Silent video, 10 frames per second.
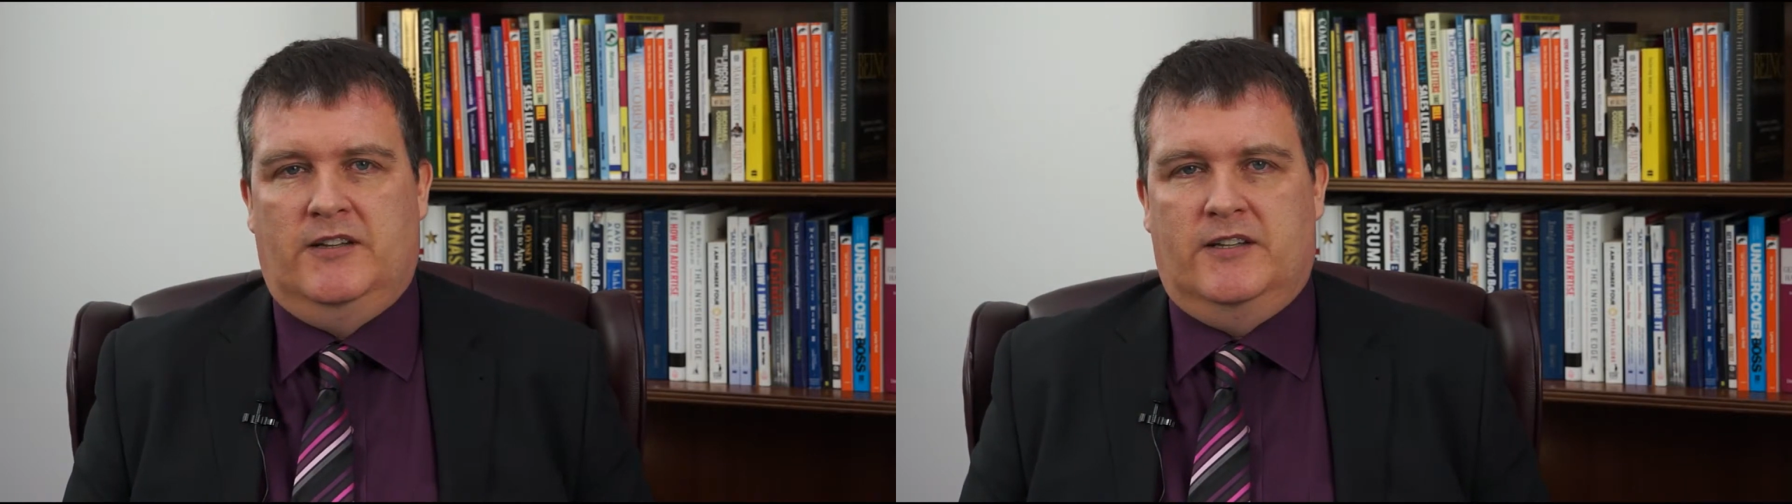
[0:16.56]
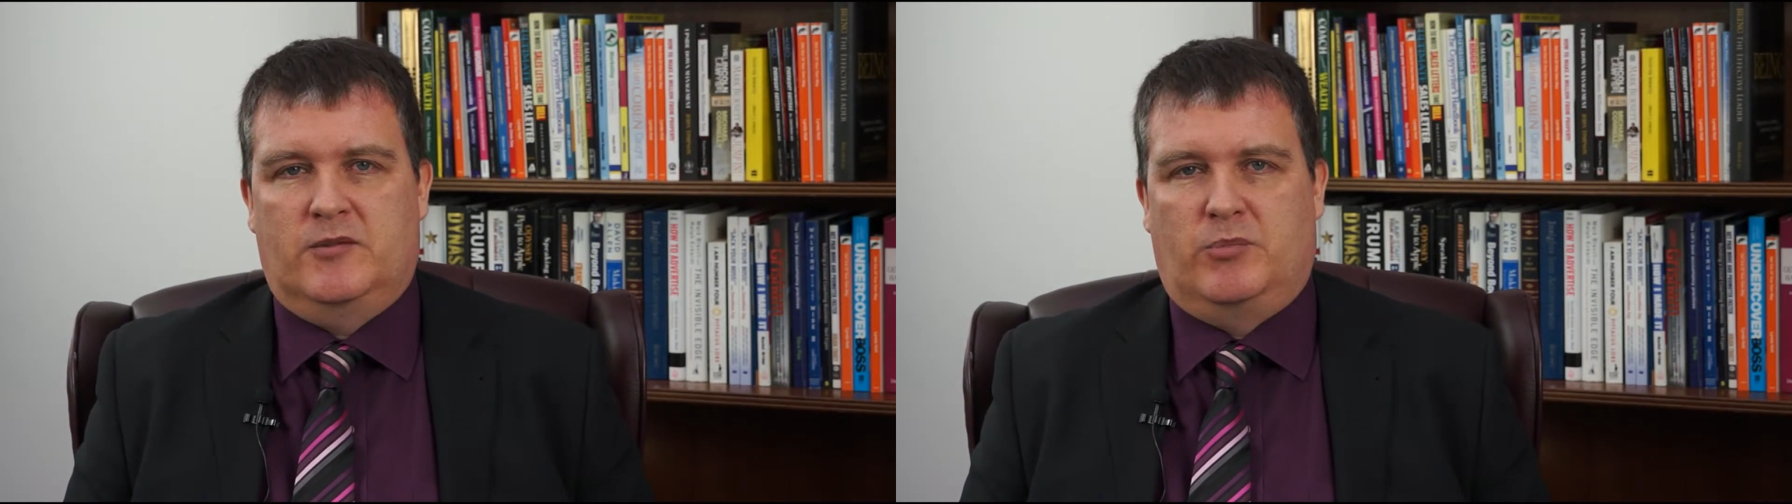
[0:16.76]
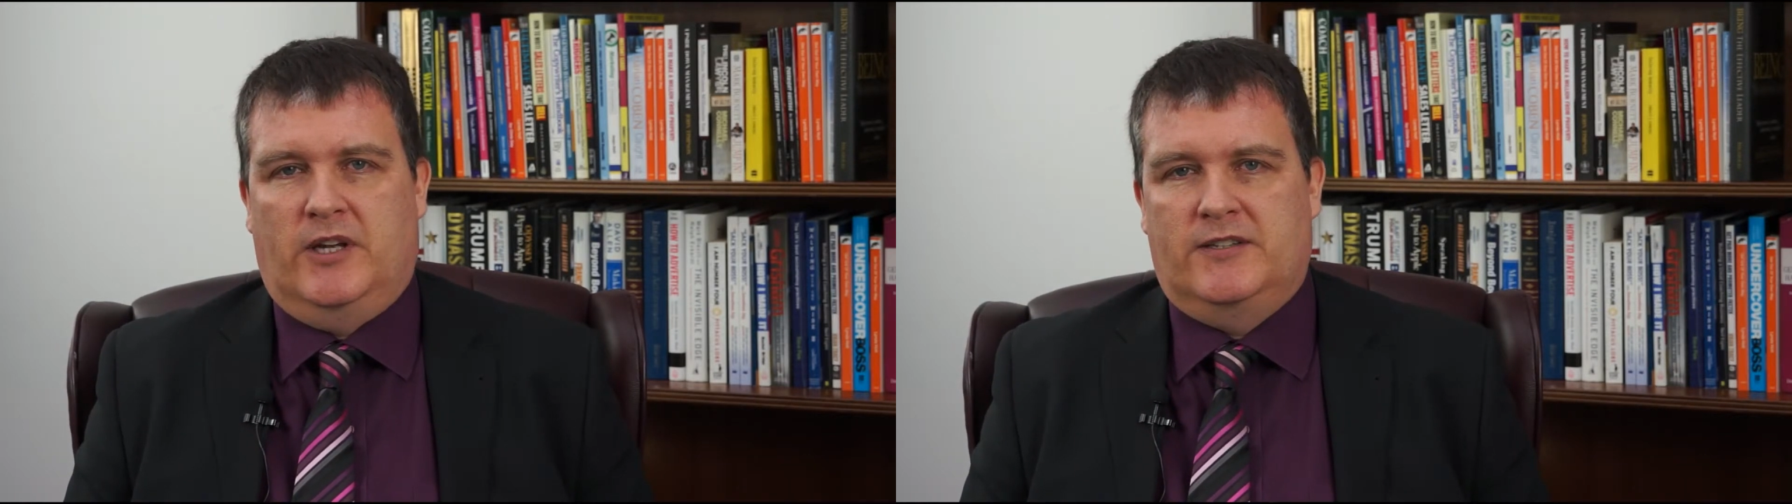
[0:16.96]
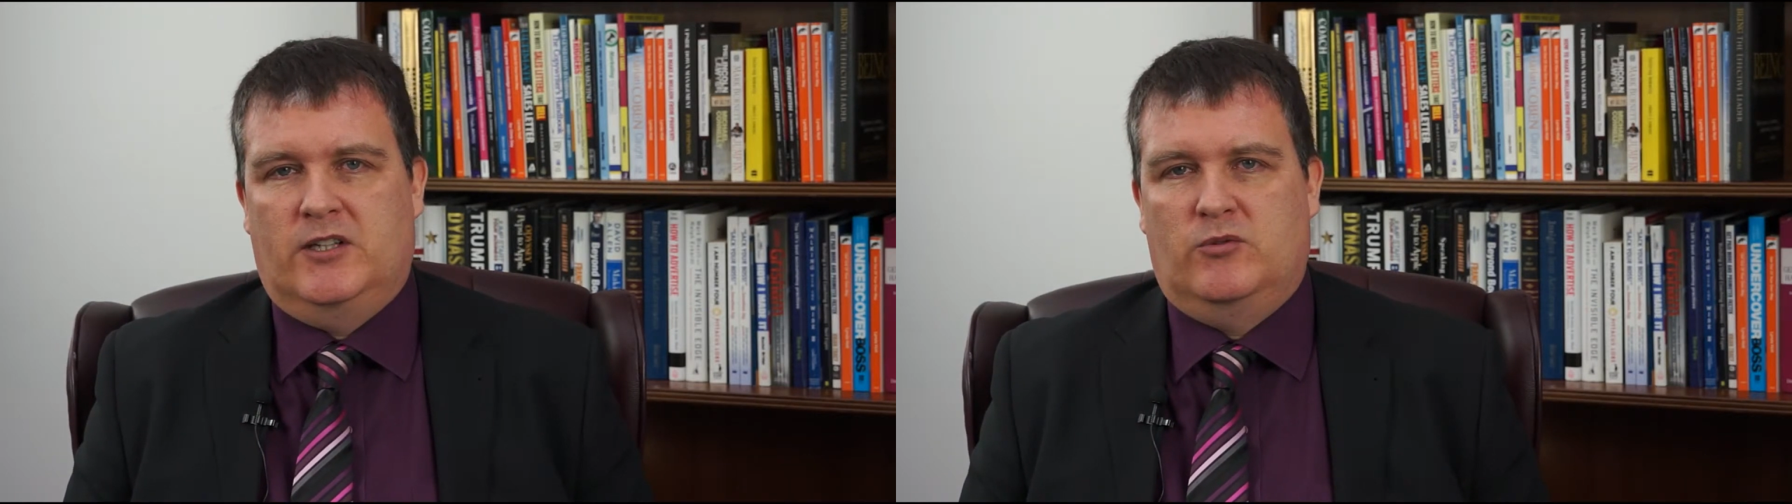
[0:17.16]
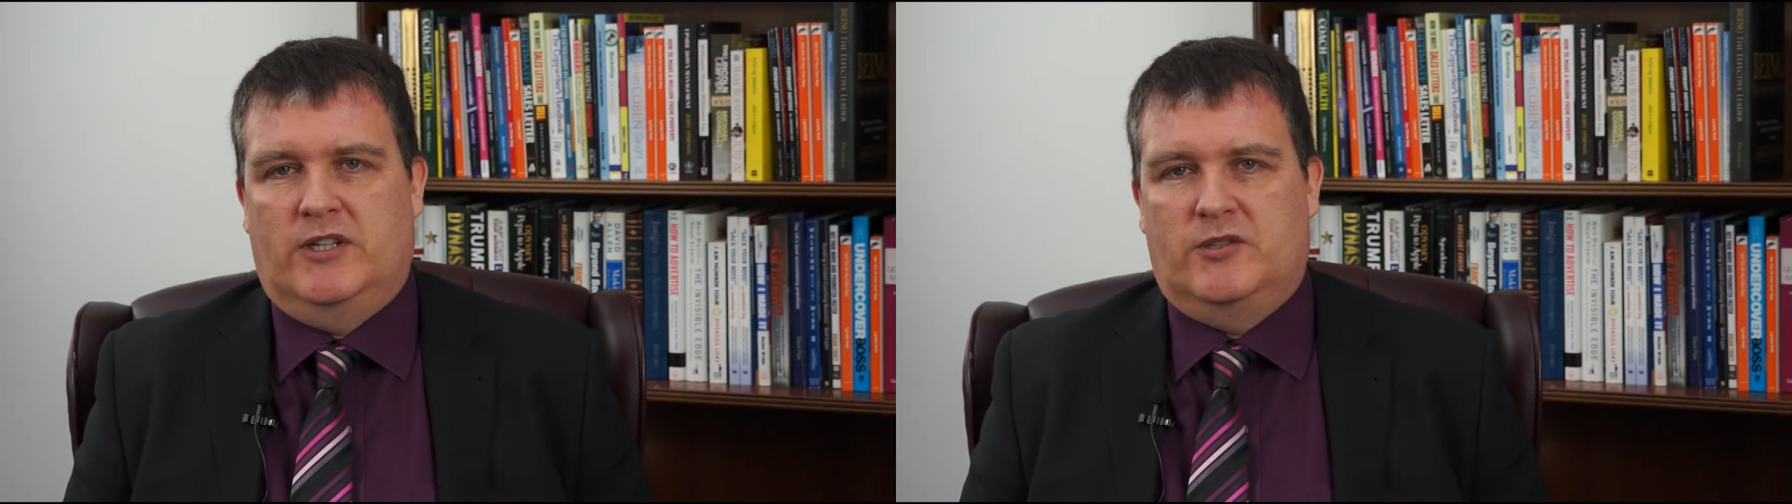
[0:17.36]
This applies
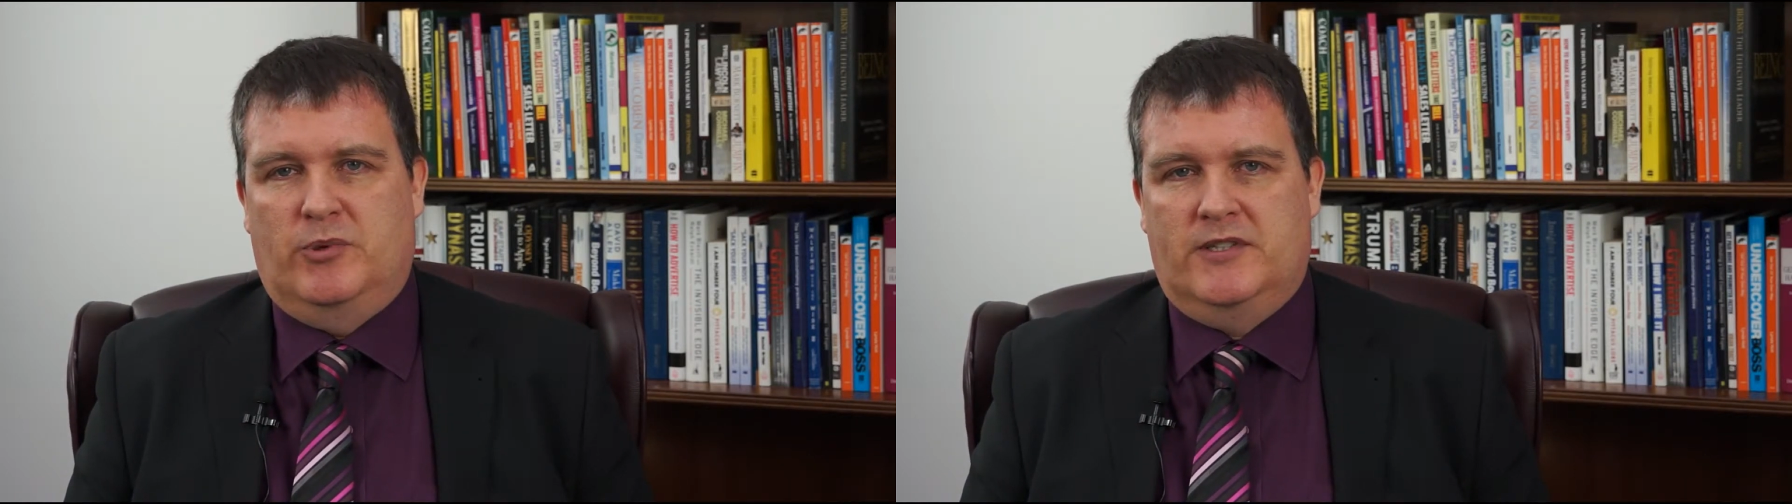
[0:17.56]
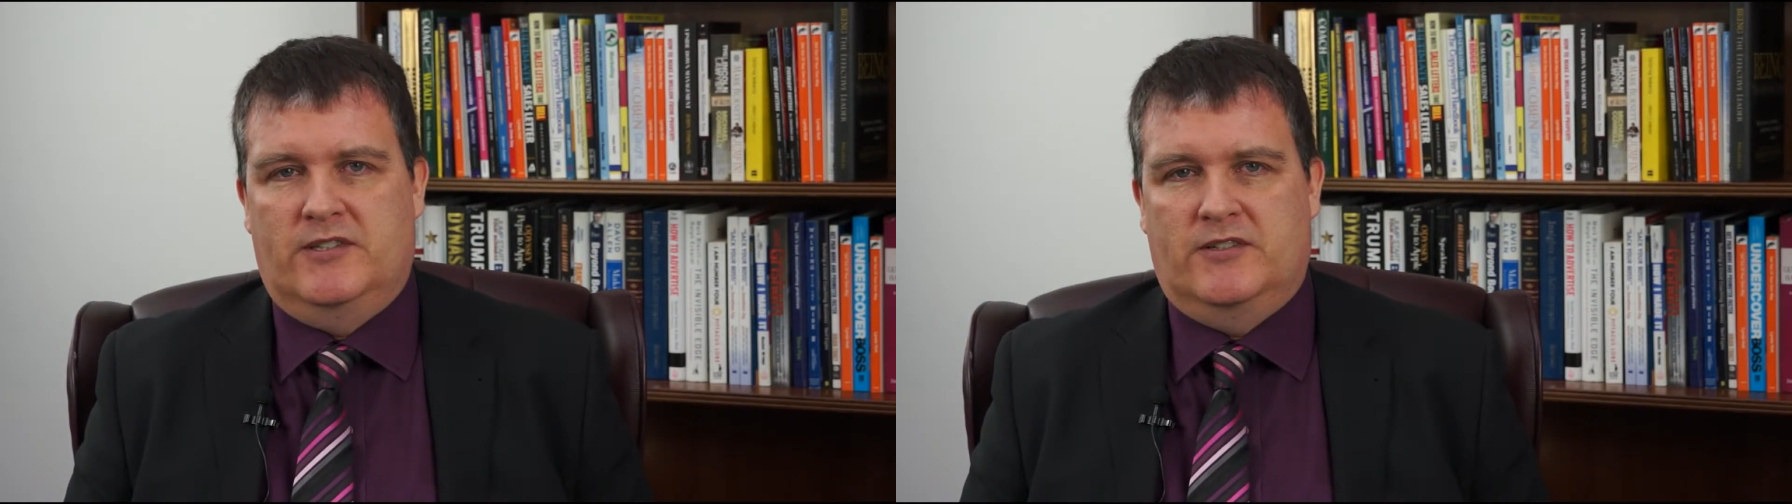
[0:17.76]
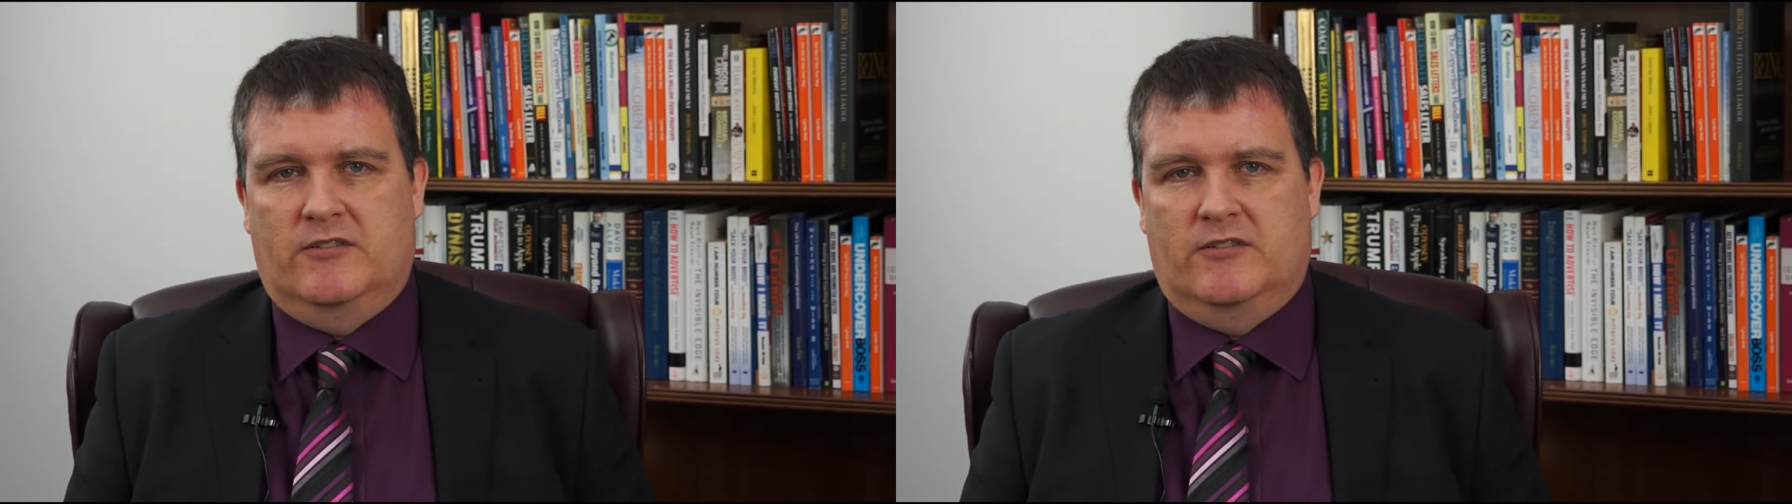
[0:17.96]
equally to business